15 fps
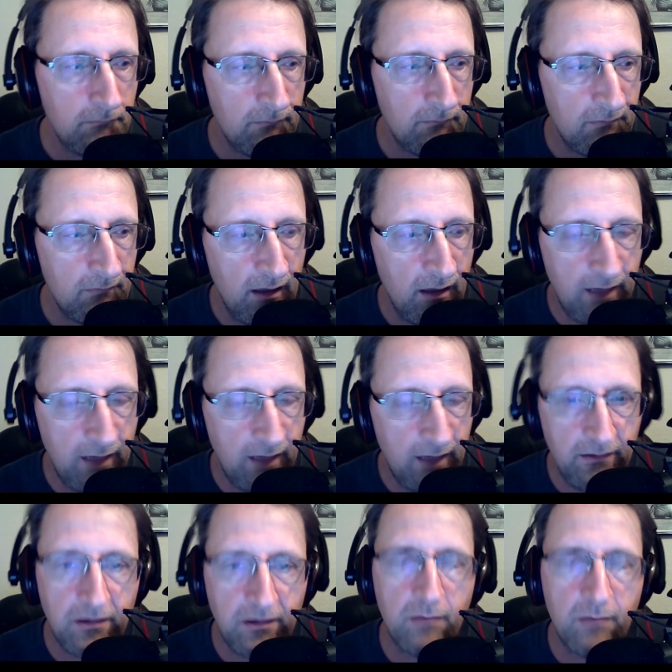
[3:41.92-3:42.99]
And this is
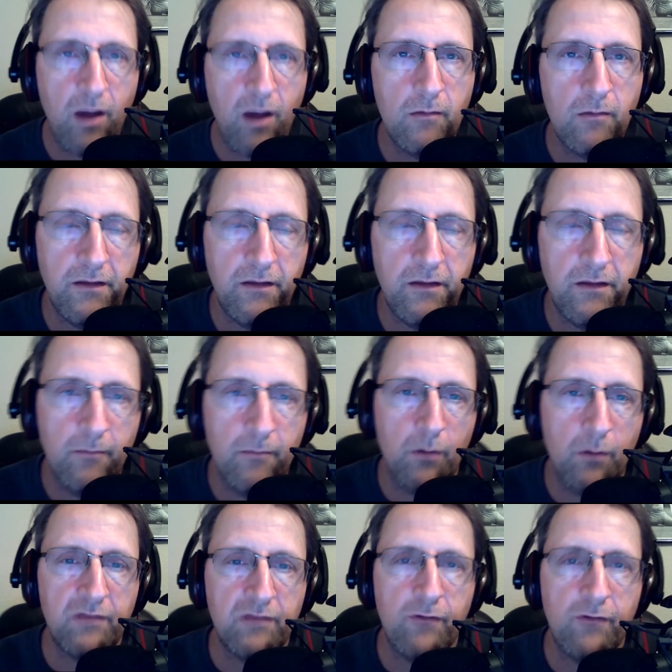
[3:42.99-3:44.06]
probably the most
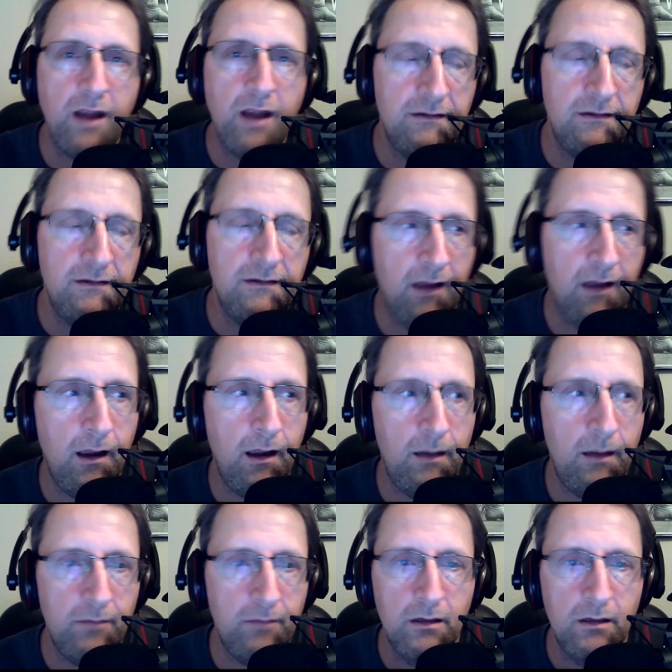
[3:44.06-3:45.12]
frightening time
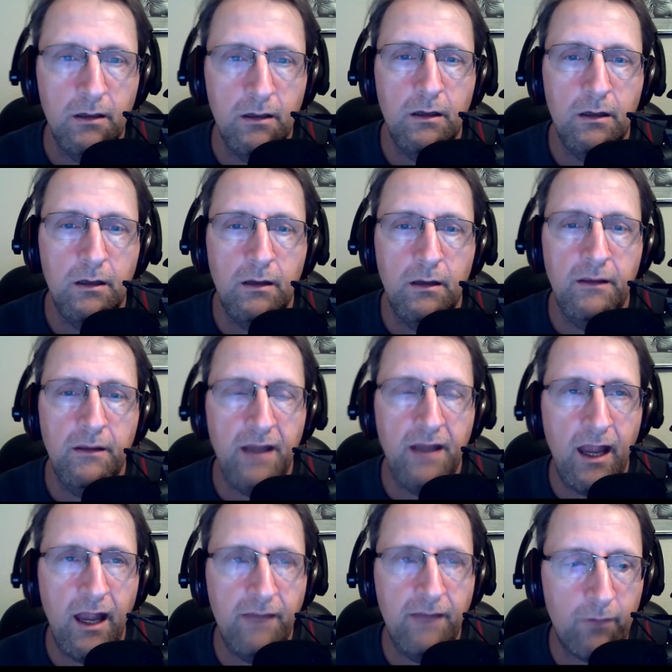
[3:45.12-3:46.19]
that I have
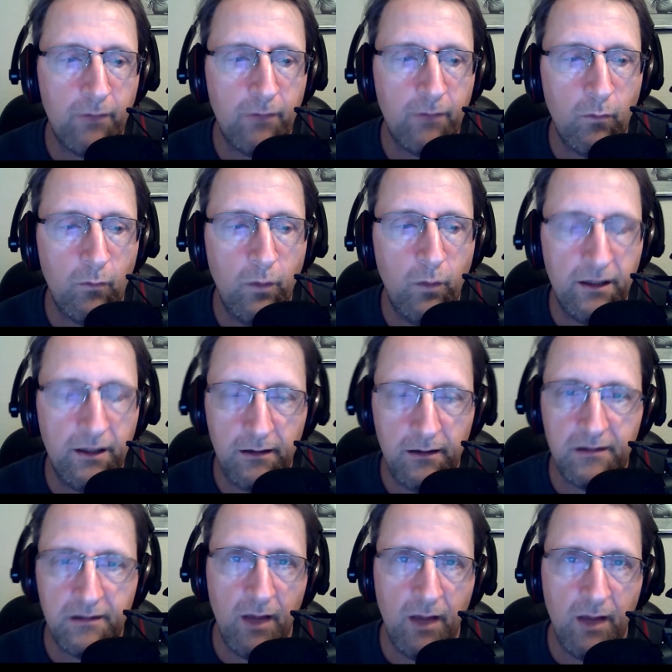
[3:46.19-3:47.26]
ever witnessed in
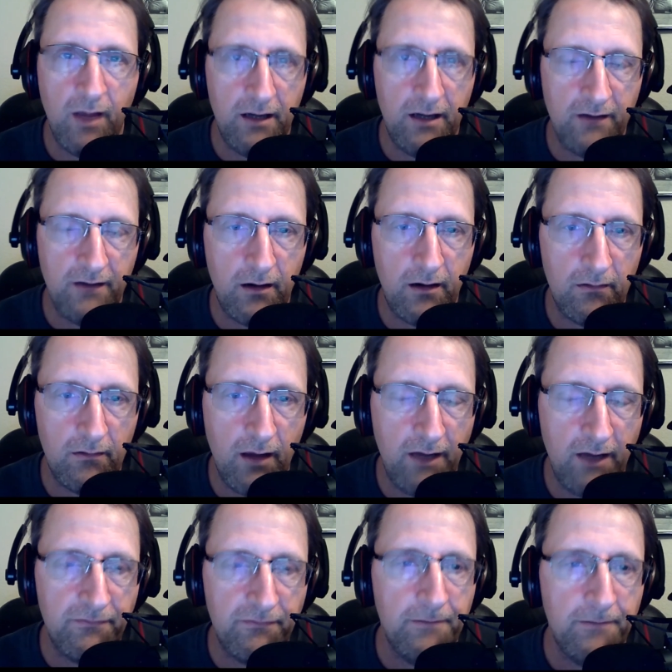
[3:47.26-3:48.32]
my entire life.
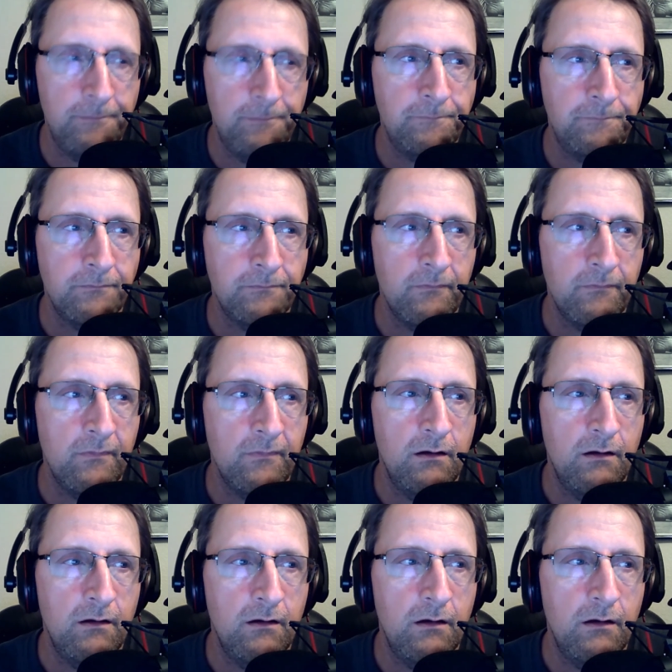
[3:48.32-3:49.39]

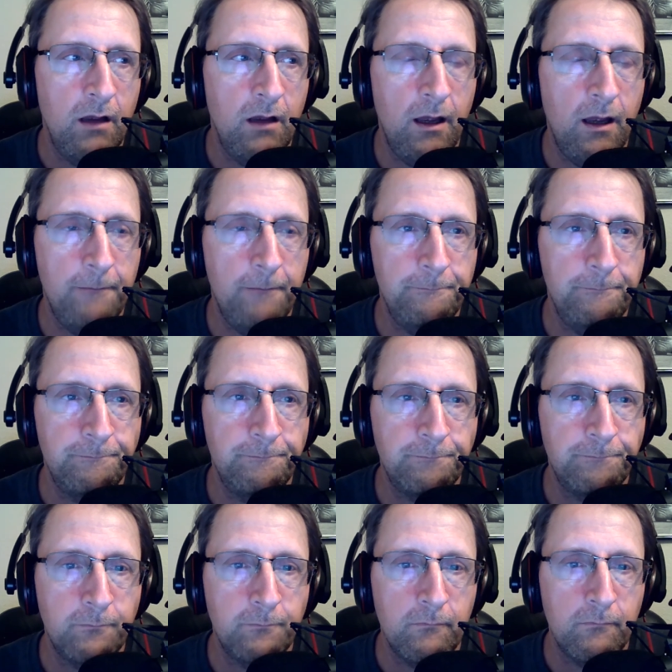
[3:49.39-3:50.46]

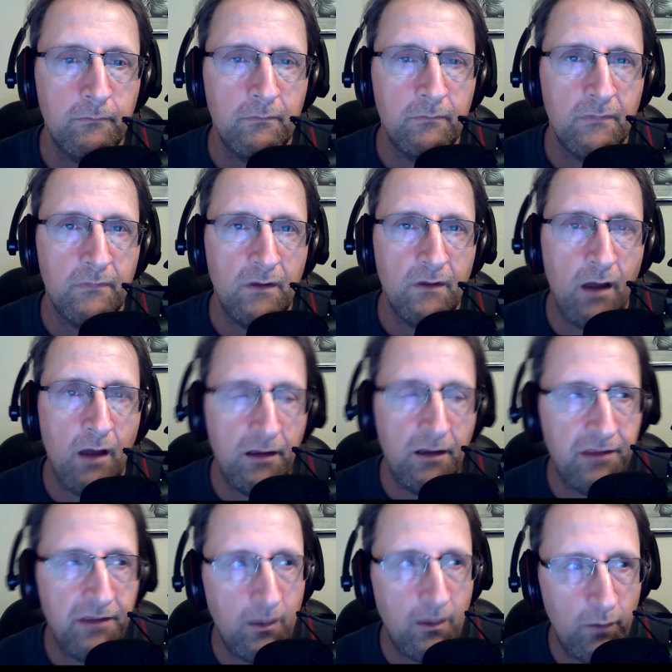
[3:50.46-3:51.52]
I think
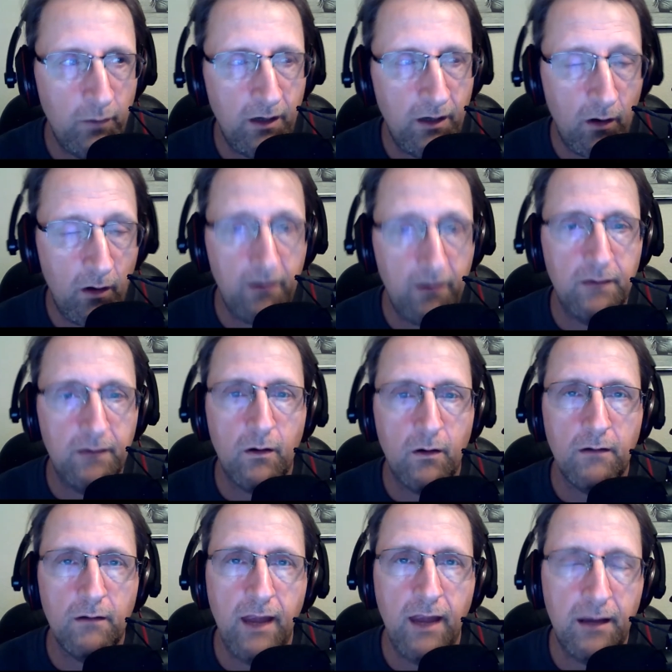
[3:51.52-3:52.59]
we are in our
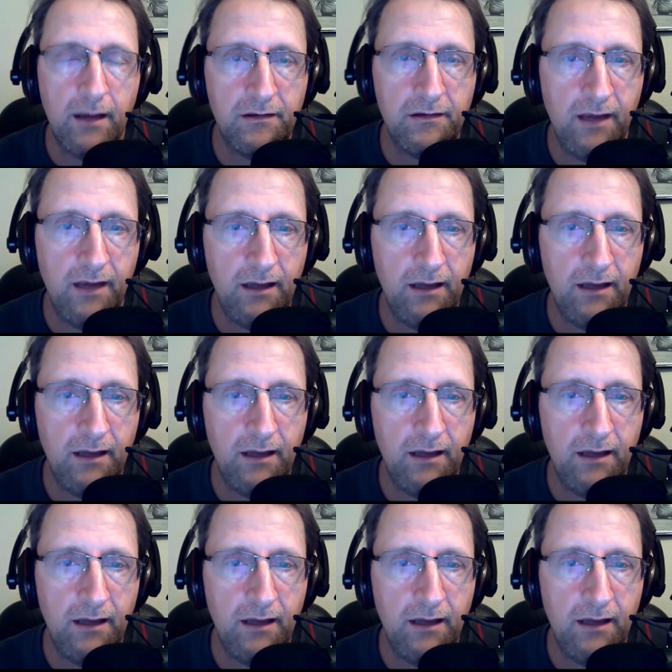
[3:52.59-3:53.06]
last days.